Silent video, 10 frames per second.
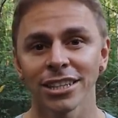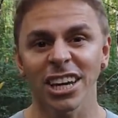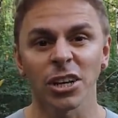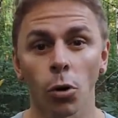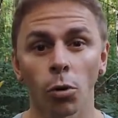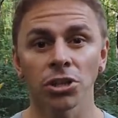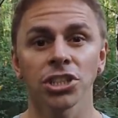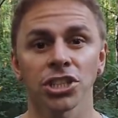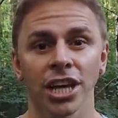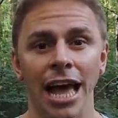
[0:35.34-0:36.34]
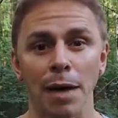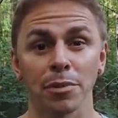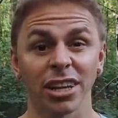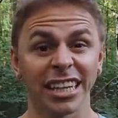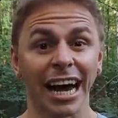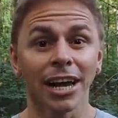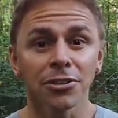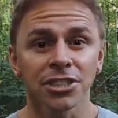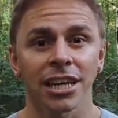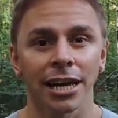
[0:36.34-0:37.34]
It's got an orangish cap, and on the
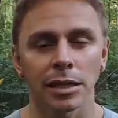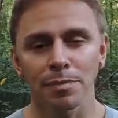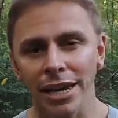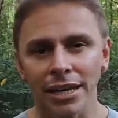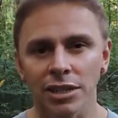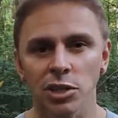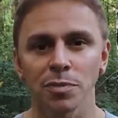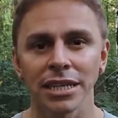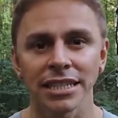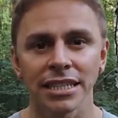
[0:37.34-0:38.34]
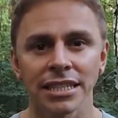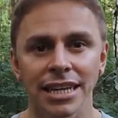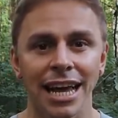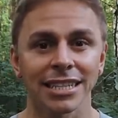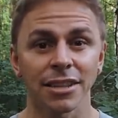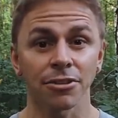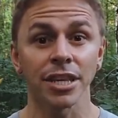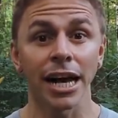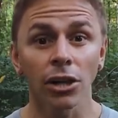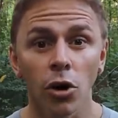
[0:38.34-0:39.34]
underside, depending on the species, it has either
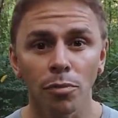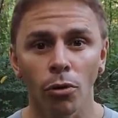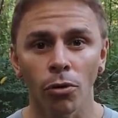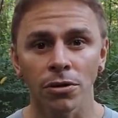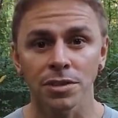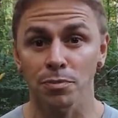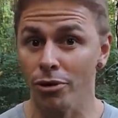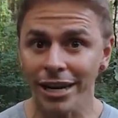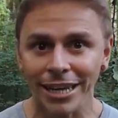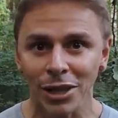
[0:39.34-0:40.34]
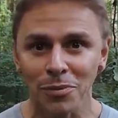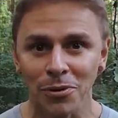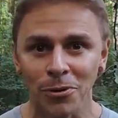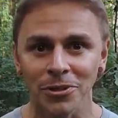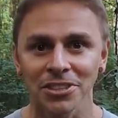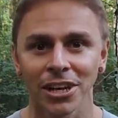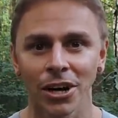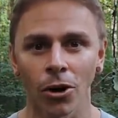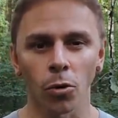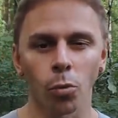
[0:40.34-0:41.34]
yellow pores, bright yellow pores,
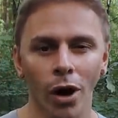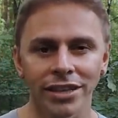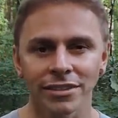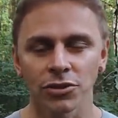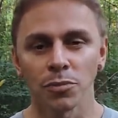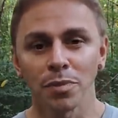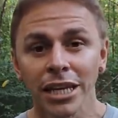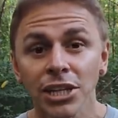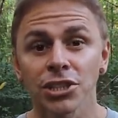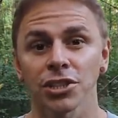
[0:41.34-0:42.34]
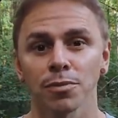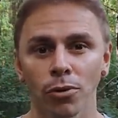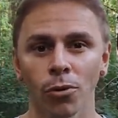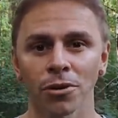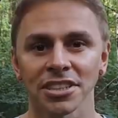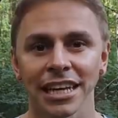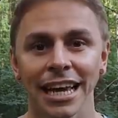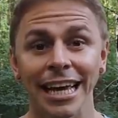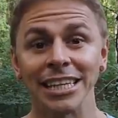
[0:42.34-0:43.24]
or white to peachish pores.